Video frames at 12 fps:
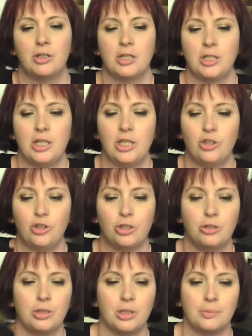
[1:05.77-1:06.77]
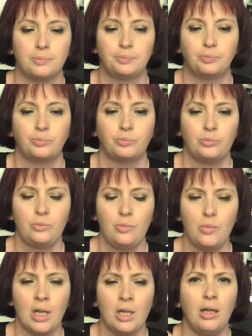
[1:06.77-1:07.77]
like t-shirts,
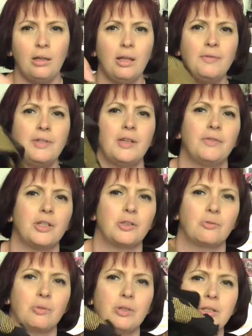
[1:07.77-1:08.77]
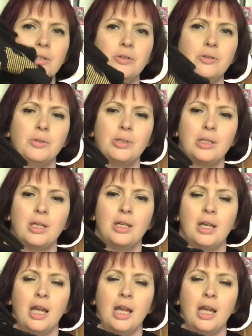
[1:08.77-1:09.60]
and I love stuff that's reused.